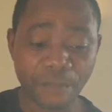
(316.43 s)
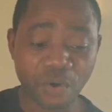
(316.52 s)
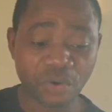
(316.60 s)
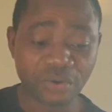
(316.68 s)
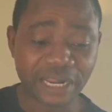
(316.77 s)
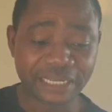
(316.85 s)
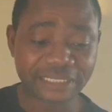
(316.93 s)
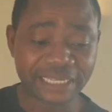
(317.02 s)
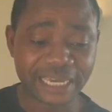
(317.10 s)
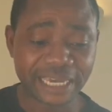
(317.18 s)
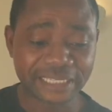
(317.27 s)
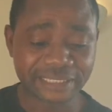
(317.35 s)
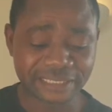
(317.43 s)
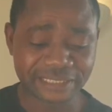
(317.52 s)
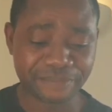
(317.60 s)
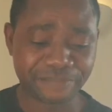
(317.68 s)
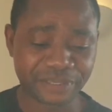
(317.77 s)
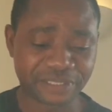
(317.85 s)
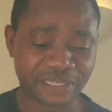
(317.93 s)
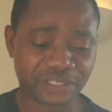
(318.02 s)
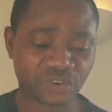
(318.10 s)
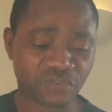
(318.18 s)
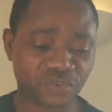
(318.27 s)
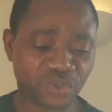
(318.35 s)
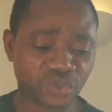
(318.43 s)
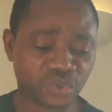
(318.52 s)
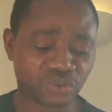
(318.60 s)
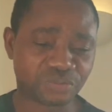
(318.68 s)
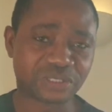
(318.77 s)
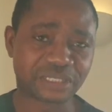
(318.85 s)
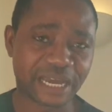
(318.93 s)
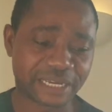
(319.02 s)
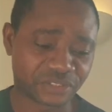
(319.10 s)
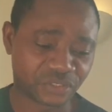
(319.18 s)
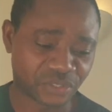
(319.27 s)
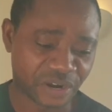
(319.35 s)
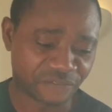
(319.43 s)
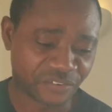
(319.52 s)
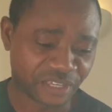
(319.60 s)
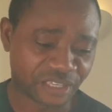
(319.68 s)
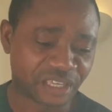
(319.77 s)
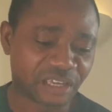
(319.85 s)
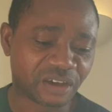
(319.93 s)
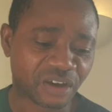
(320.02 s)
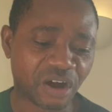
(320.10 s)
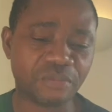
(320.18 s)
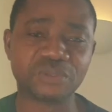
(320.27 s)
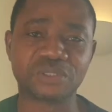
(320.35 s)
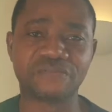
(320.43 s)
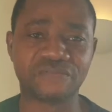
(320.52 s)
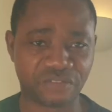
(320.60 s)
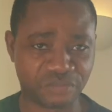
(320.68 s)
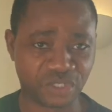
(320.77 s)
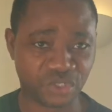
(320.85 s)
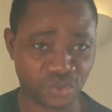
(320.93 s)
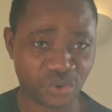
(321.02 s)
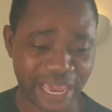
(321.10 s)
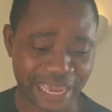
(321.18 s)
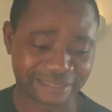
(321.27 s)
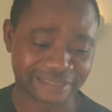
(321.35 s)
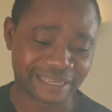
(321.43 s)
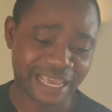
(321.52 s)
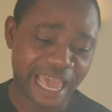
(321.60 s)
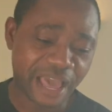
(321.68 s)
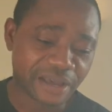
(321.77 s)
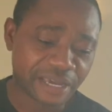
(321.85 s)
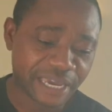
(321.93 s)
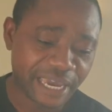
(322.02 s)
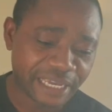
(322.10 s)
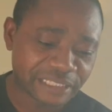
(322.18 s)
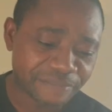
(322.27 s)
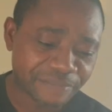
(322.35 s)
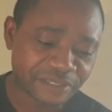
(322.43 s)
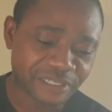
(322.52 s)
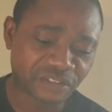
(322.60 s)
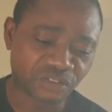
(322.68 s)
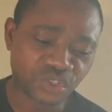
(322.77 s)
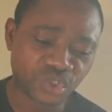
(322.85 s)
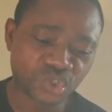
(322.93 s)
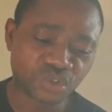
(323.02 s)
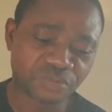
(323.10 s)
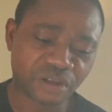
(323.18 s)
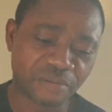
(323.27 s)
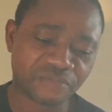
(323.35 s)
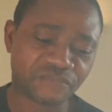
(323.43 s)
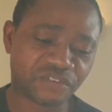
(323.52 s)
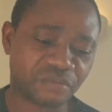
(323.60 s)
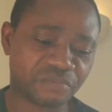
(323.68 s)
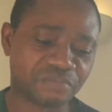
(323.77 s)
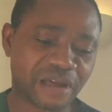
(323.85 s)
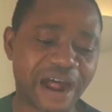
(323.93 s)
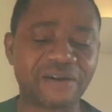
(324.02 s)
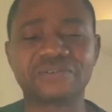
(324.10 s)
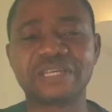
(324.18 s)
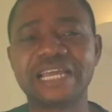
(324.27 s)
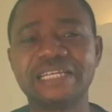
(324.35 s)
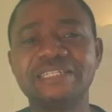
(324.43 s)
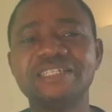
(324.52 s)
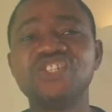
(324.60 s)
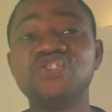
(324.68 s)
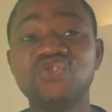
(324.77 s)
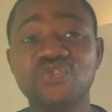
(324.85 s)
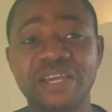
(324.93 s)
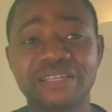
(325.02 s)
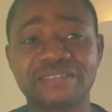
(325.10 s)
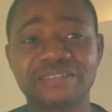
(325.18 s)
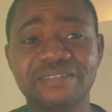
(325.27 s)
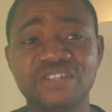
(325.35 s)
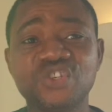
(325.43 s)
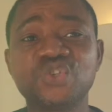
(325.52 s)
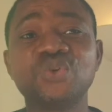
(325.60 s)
More than 16% of YouTube site traffic comes from the US. 80% of YouTube comes from outside the US.